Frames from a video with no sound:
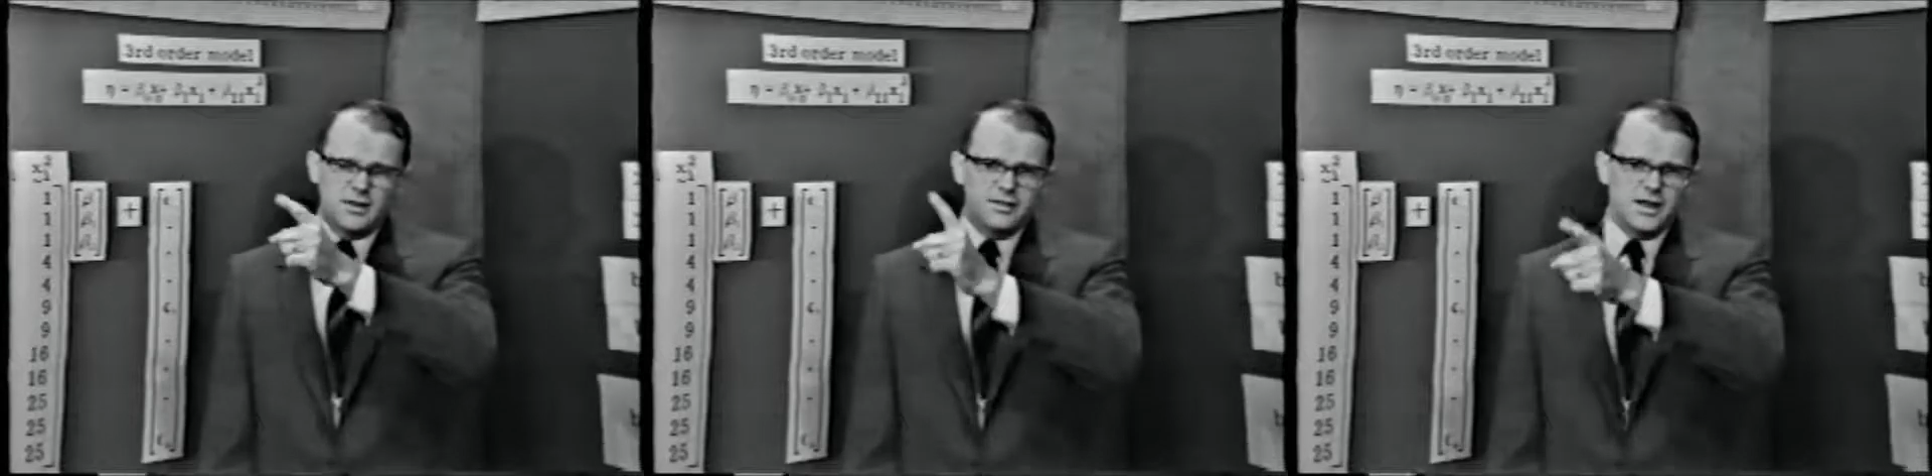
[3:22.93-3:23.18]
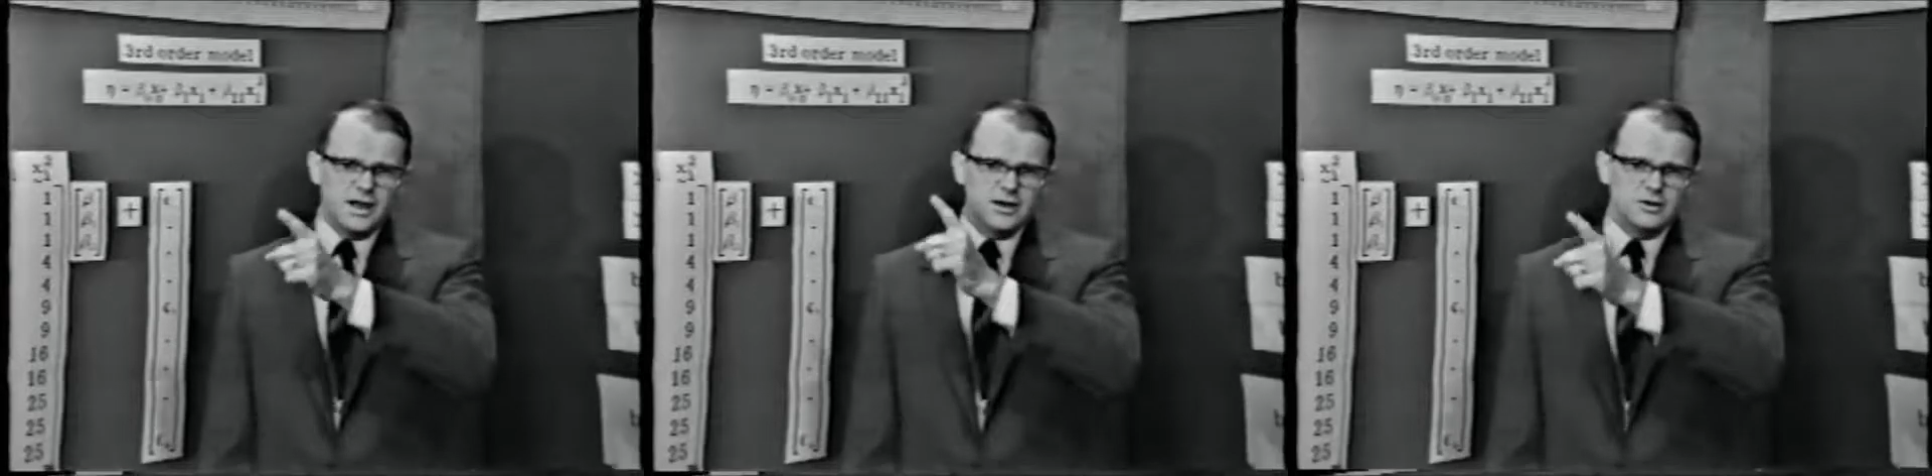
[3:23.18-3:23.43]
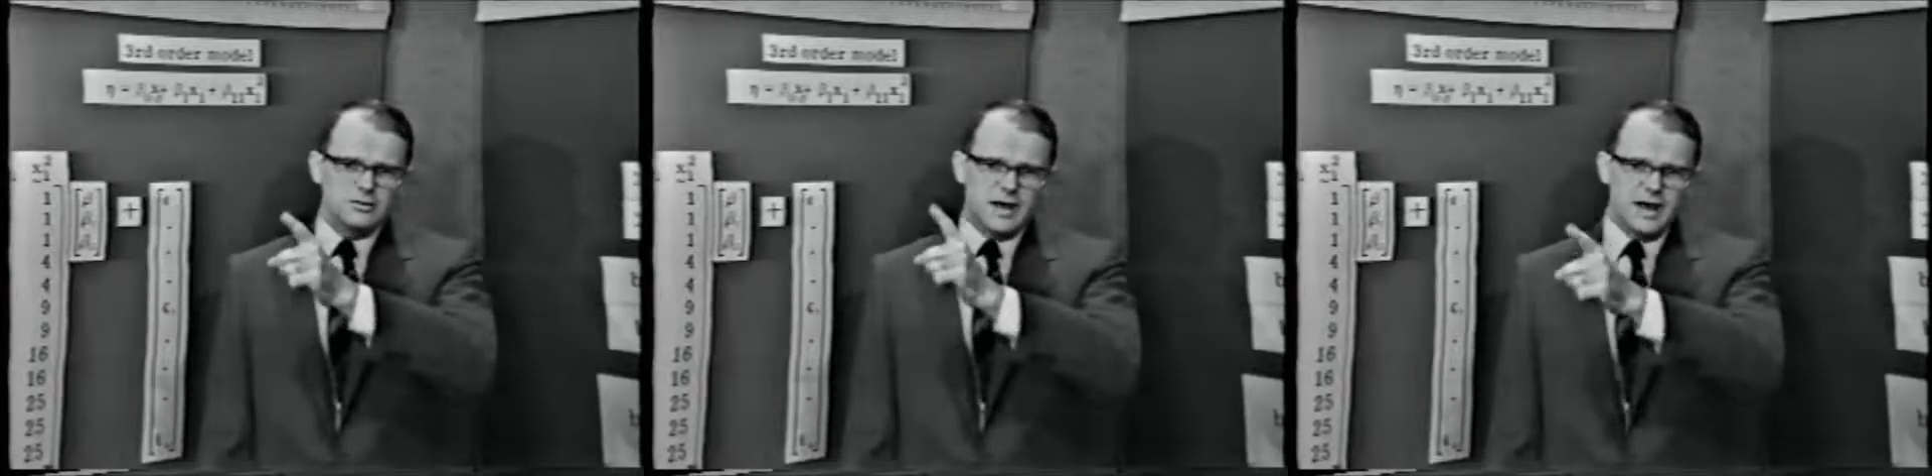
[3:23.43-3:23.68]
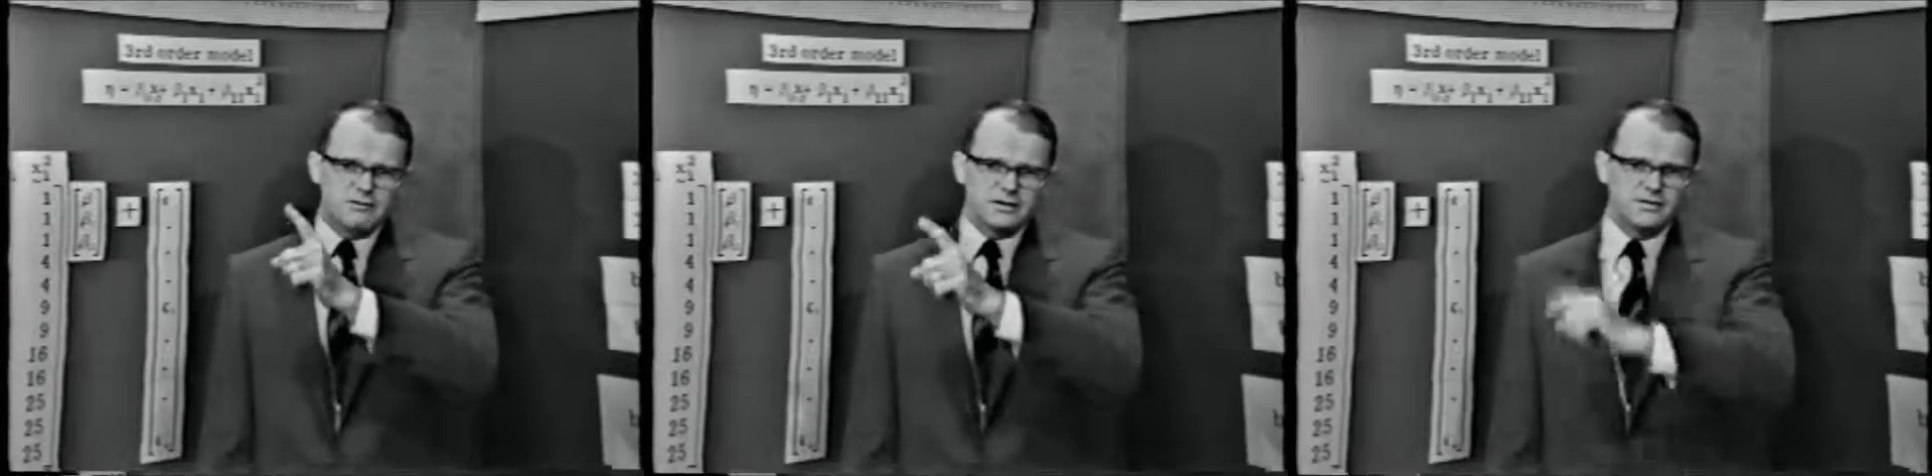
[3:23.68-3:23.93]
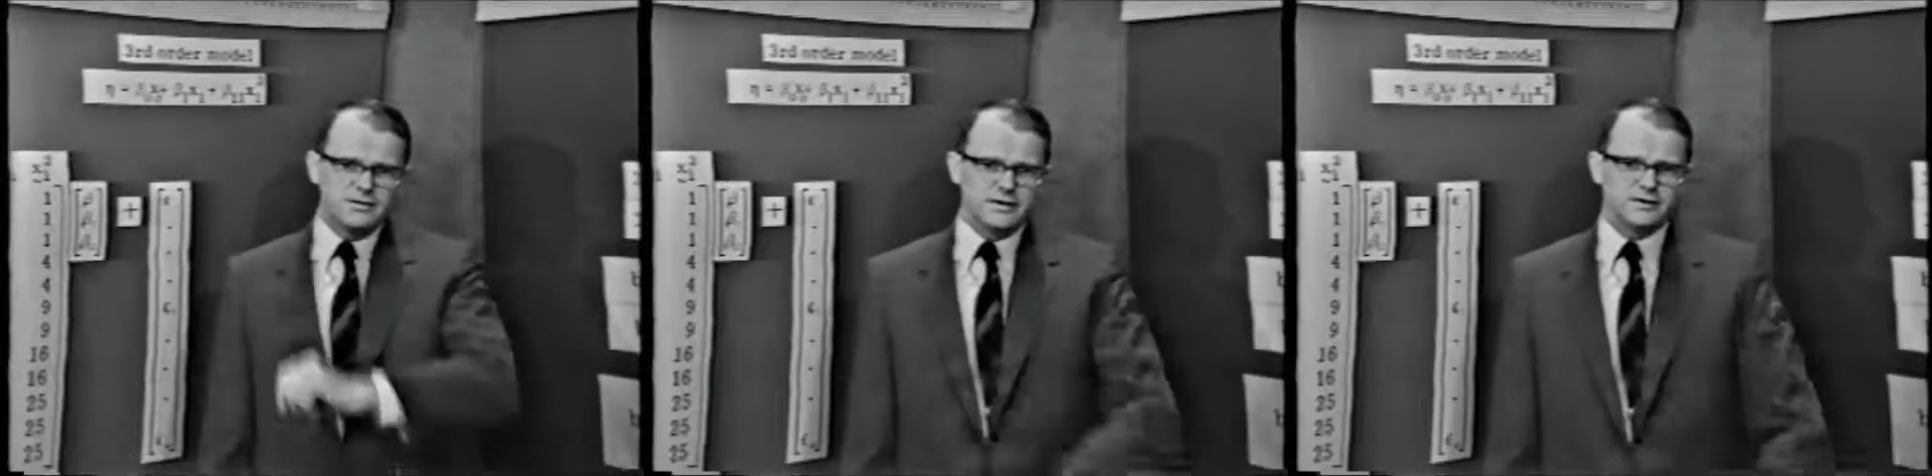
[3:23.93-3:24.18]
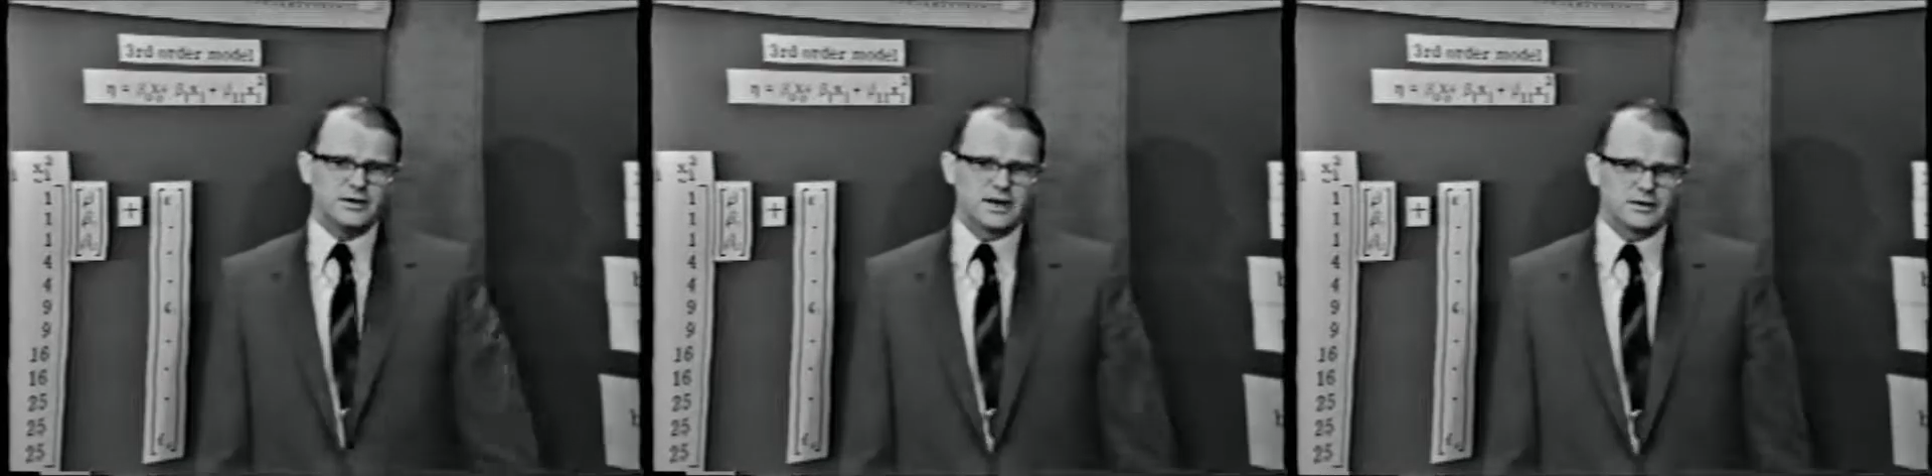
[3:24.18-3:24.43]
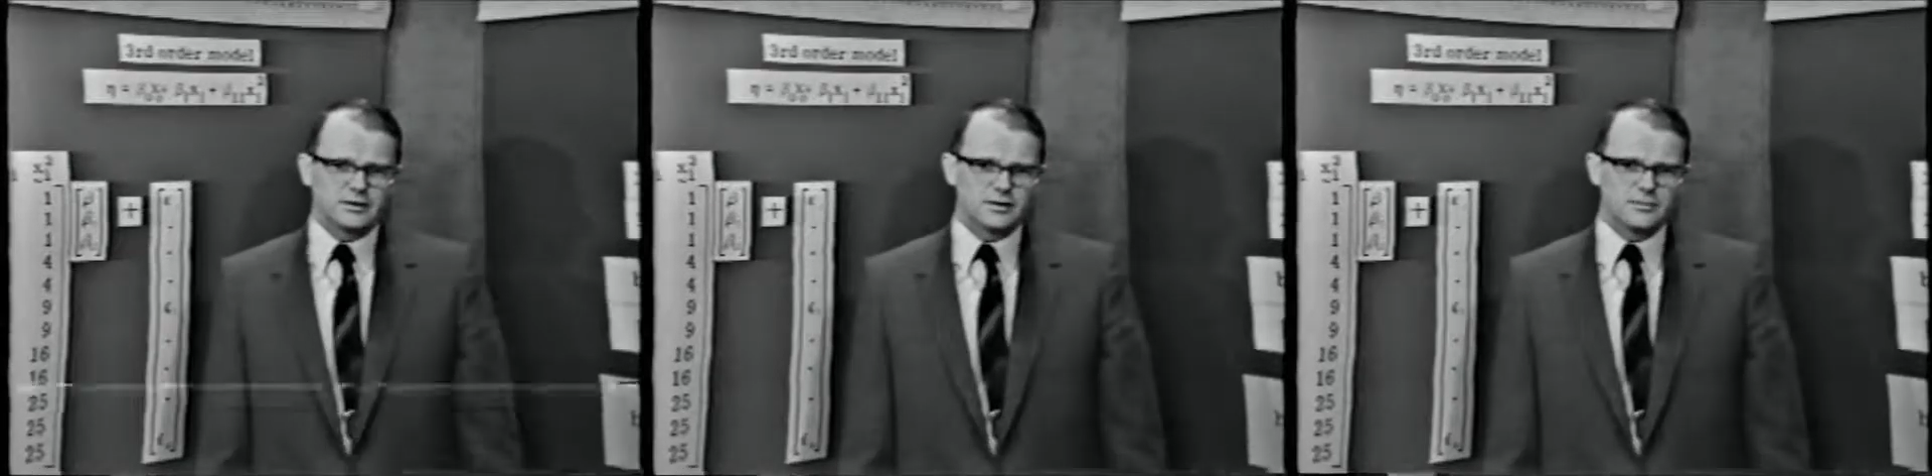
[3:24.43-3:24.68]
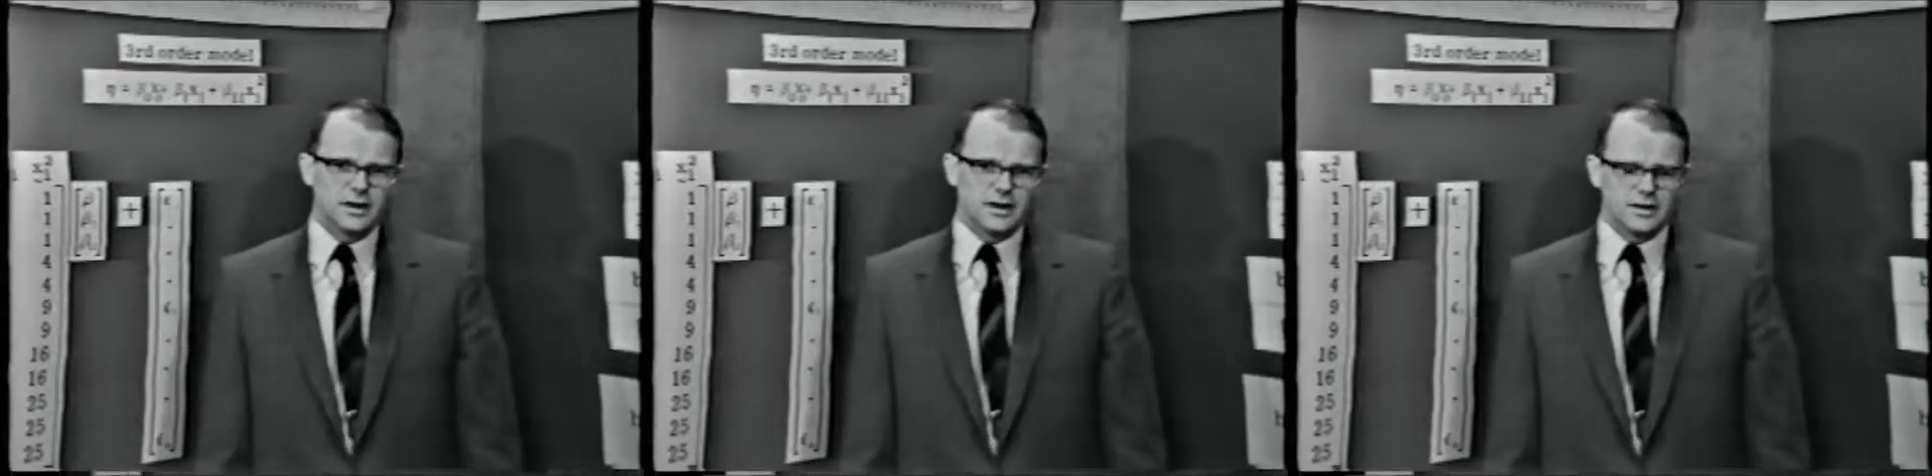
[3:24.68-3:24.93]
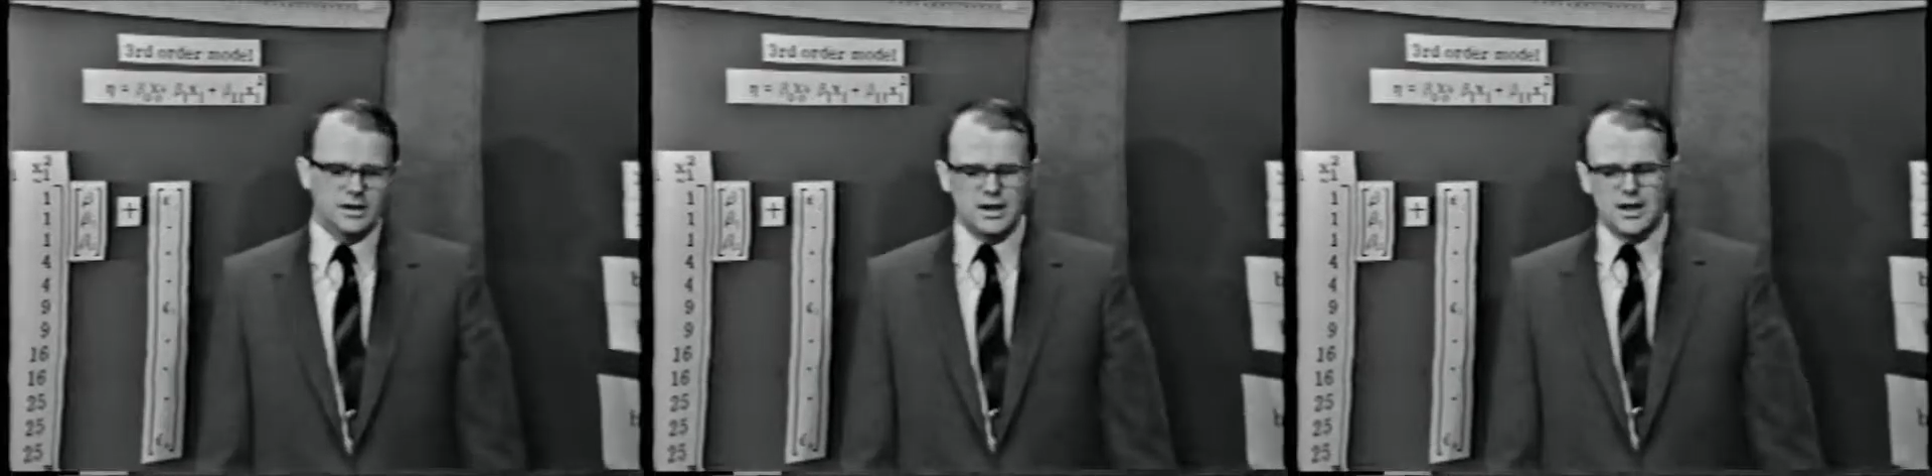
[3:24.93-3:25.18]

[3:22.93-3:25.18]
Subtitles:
Then you have to fit a second order model.